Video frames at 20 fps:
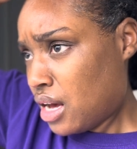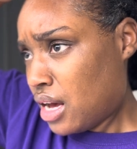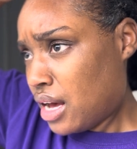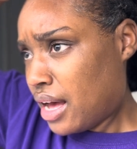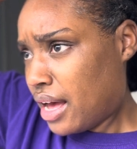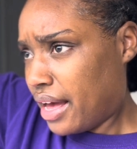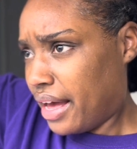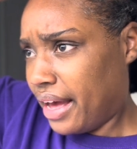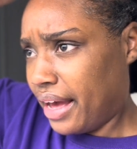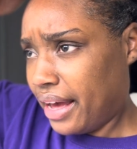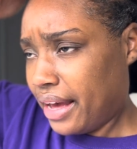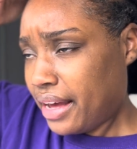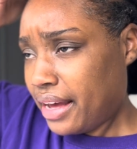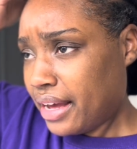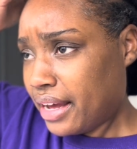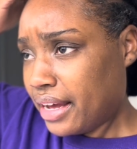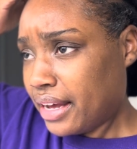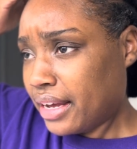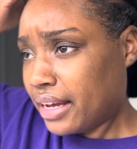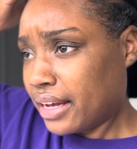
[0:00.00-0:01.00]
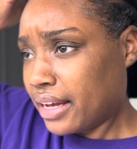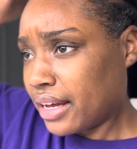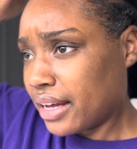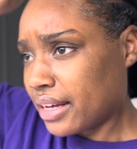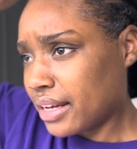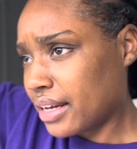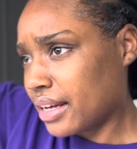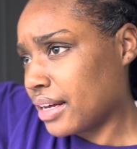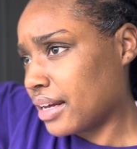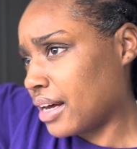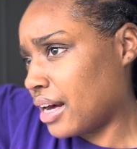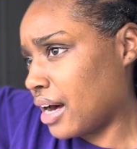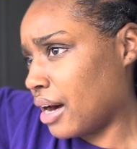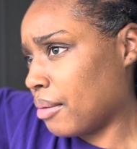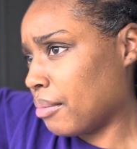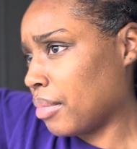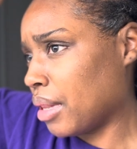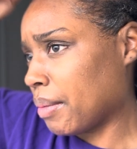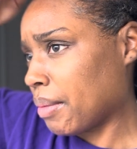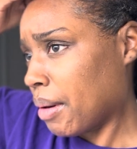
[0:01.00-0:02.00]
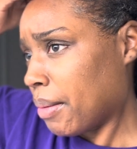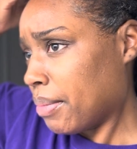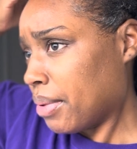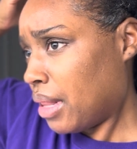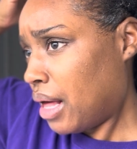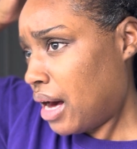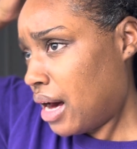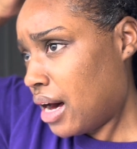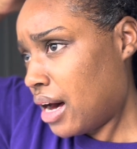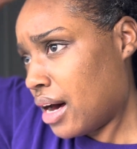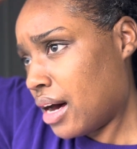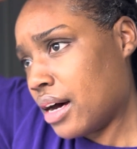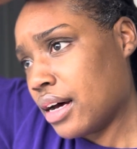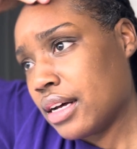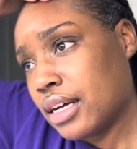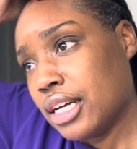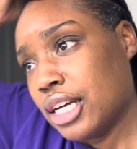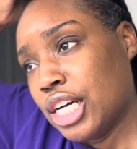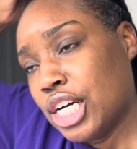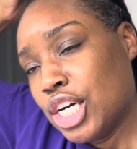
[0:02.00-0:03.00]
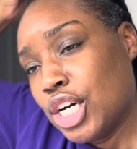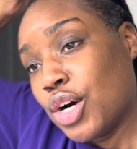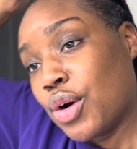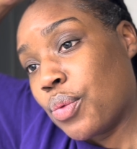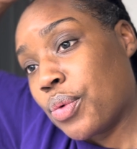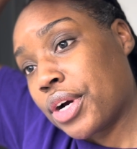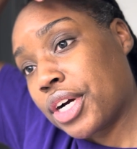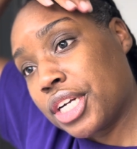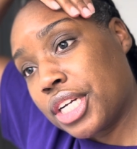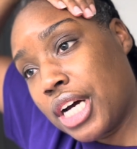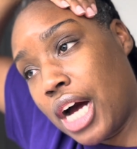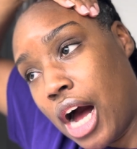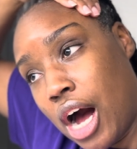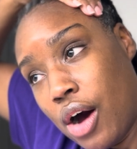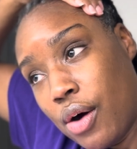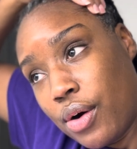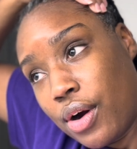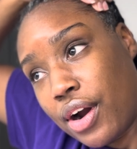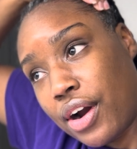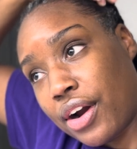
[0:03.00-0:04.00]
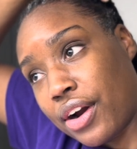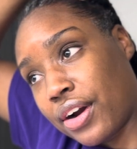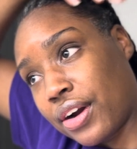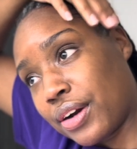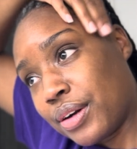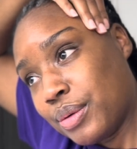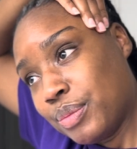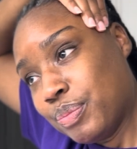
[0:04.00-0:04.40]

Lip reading: hey, I'm blah blah blah, we're gonna call her